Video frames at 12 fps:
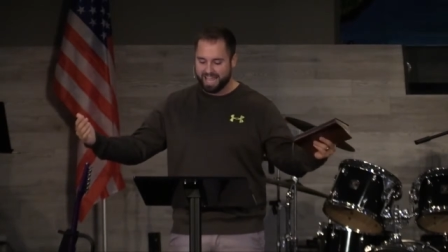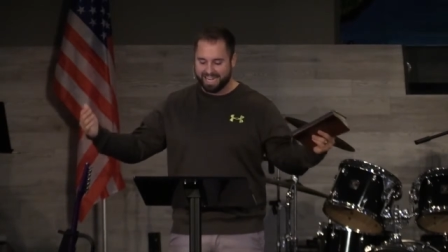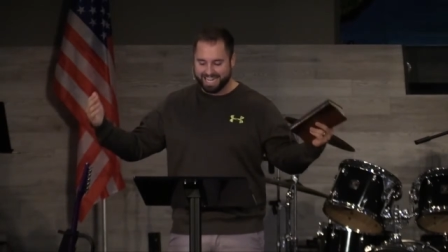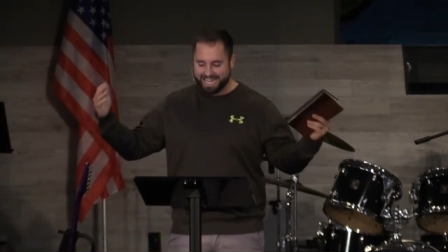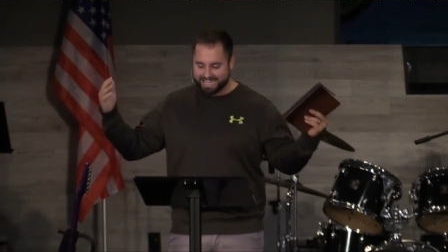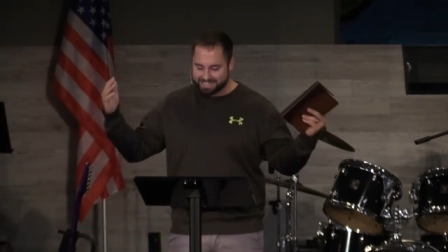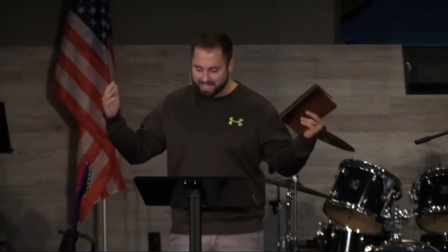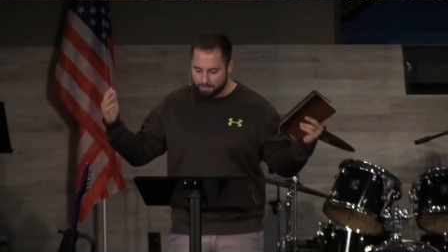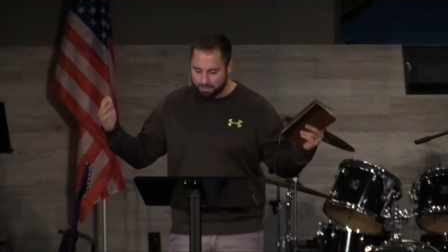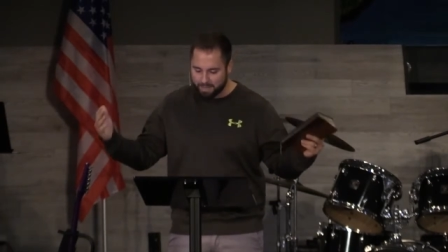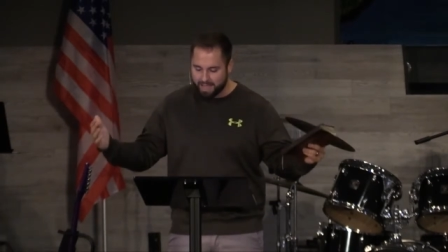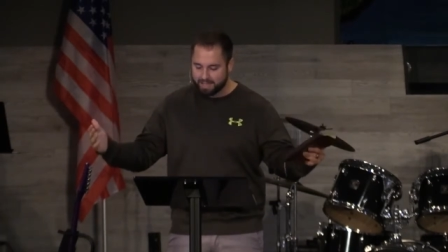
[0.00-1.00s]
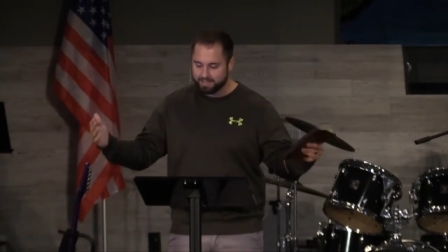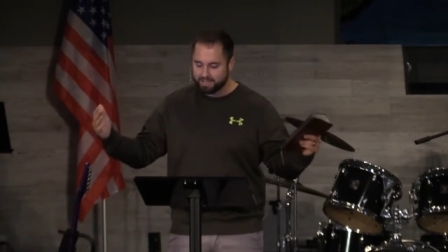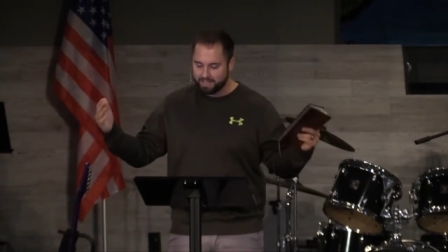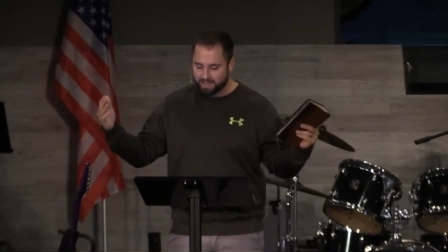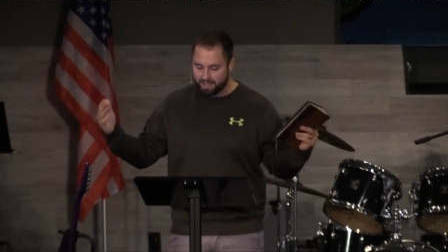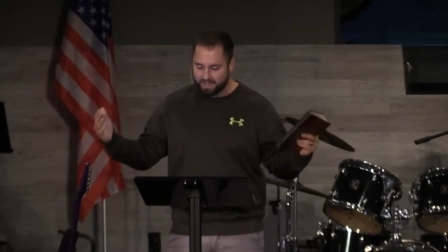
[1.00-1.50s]
And he has
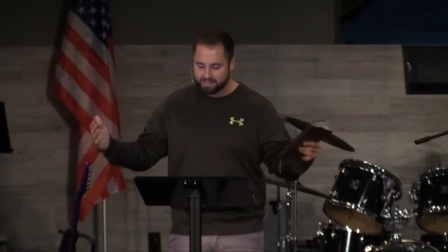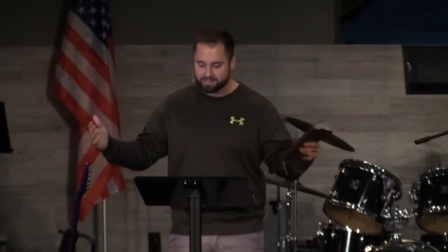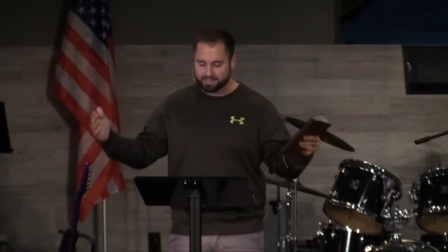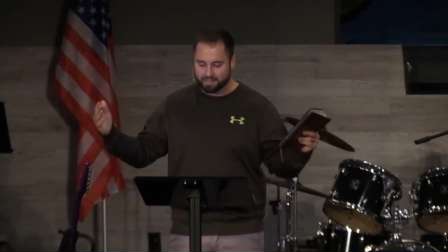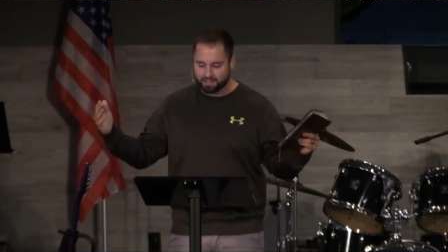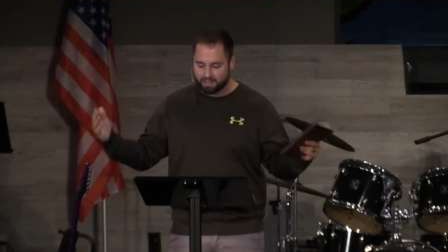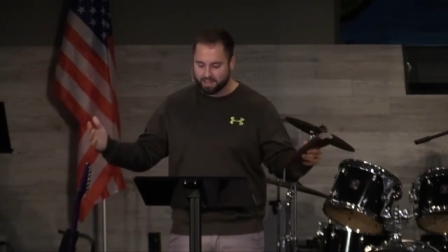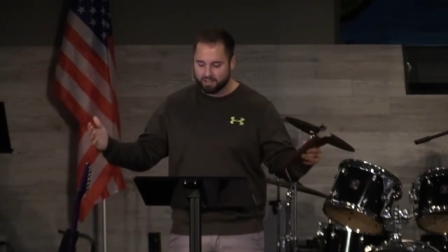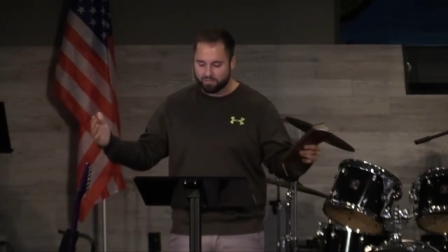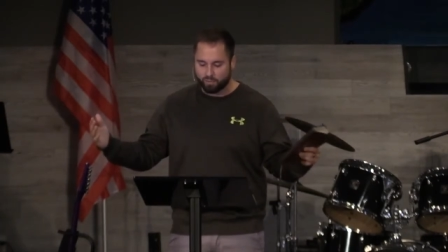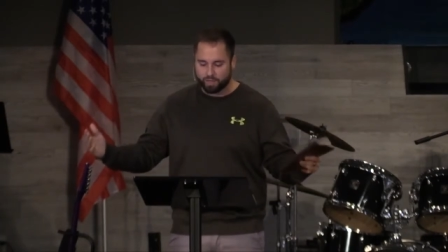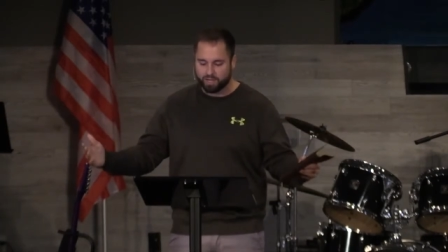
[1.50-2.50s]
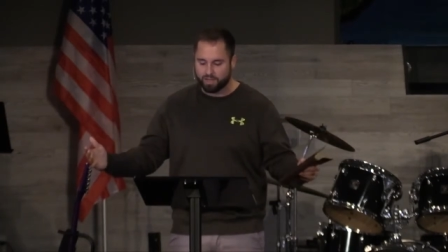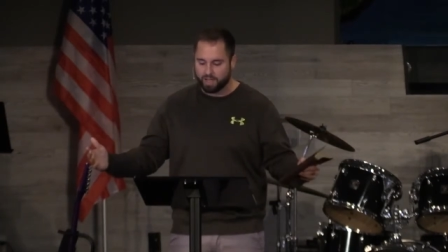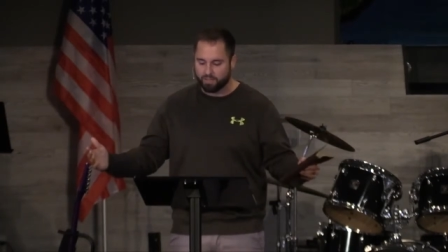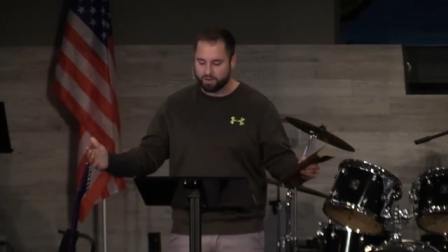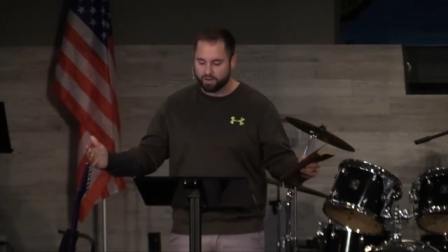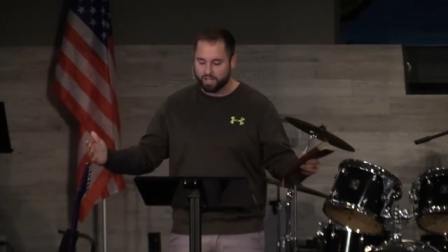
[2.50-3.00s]
commanded us to love one
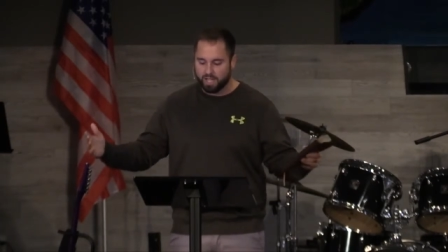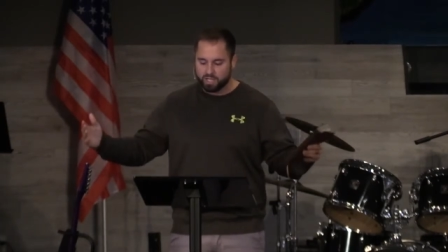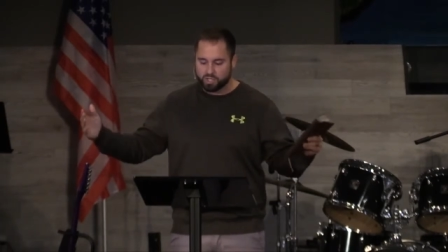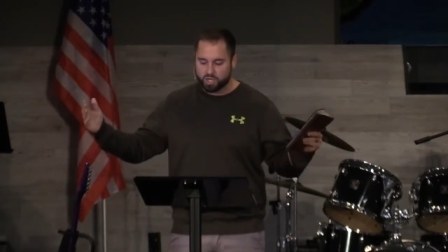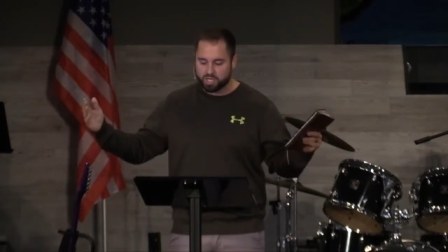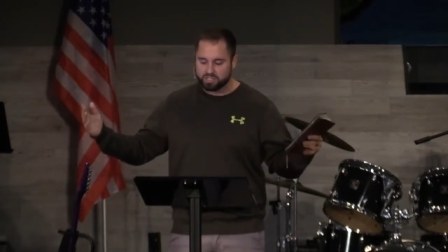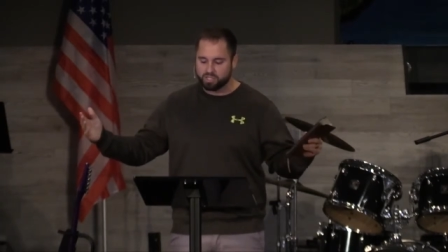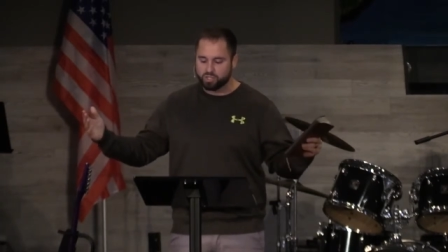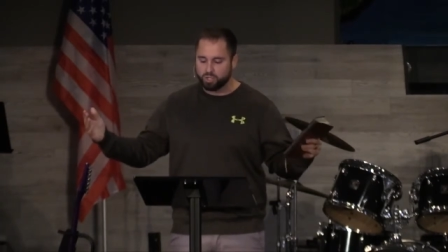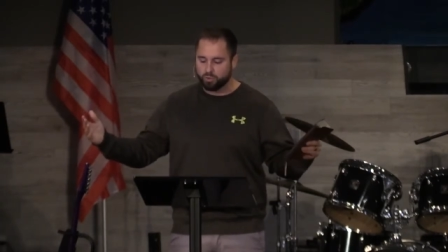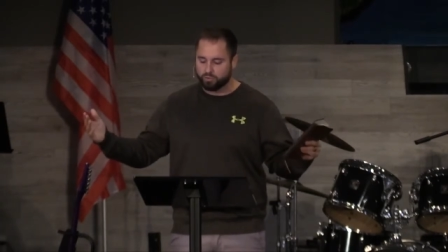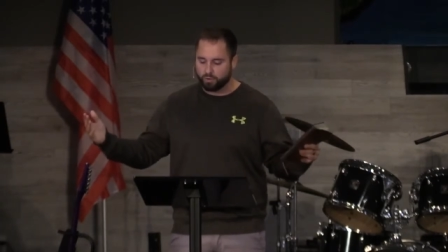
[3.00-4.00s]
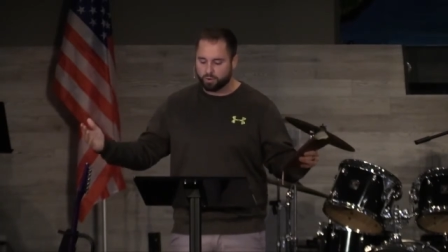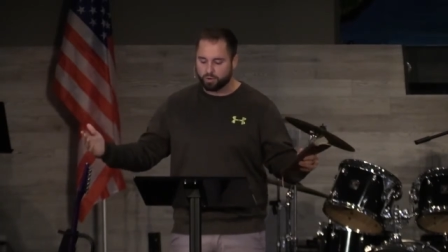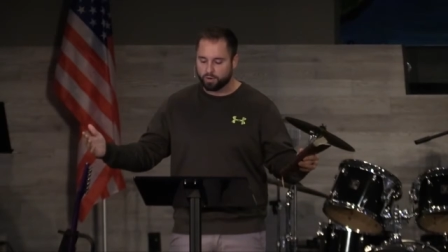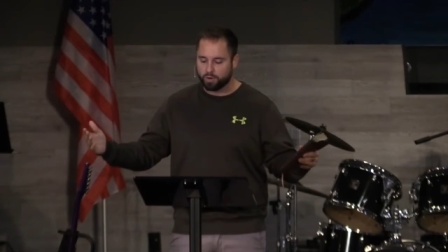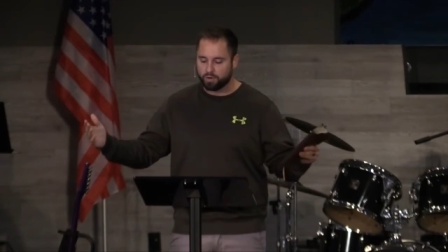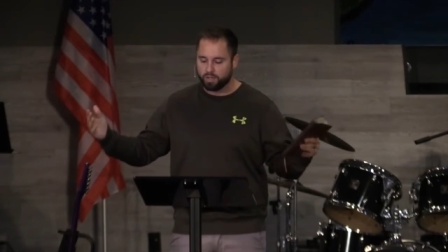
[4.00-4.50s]
another, just as you have
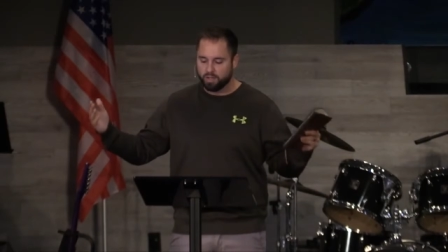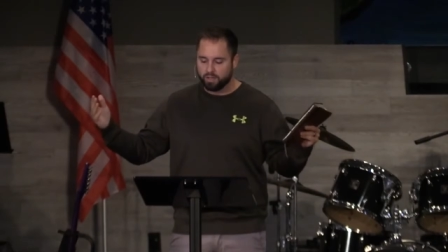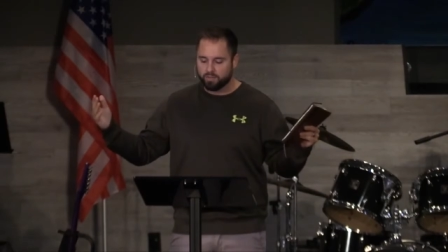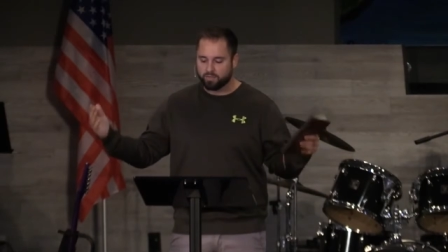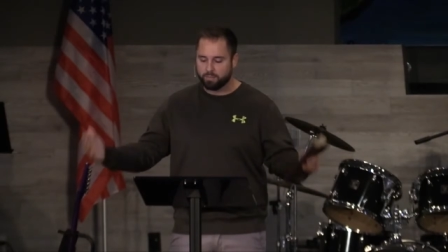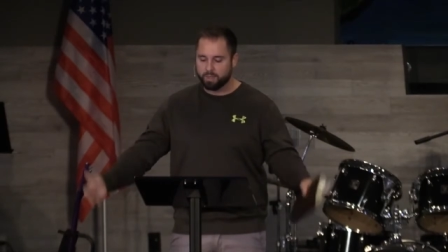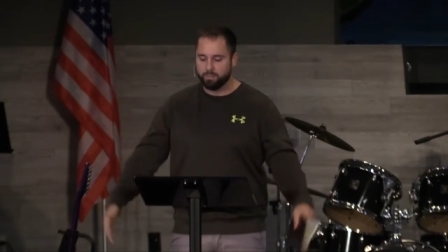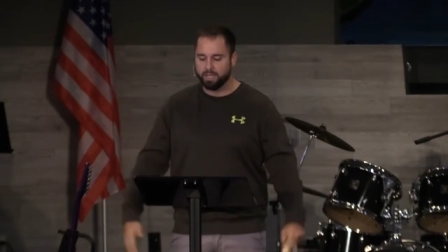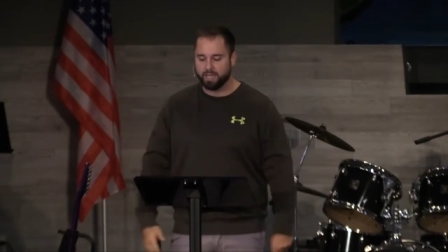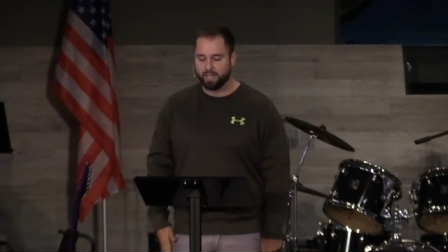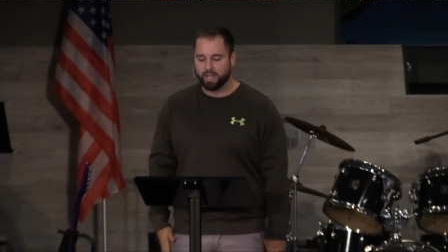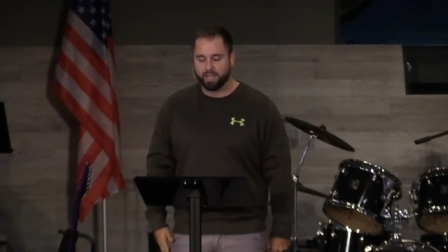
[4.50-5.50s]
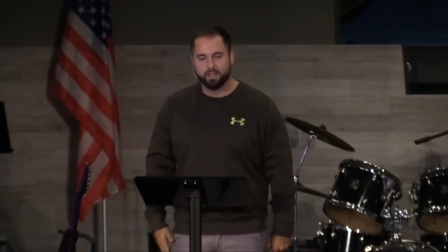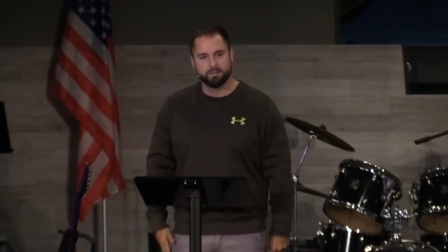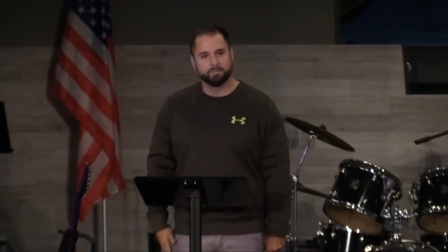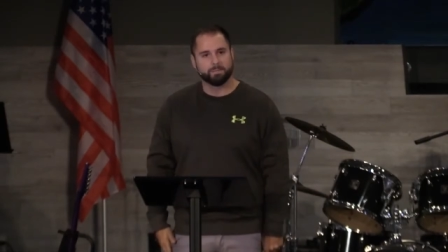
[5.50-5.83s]
heard from the beginning.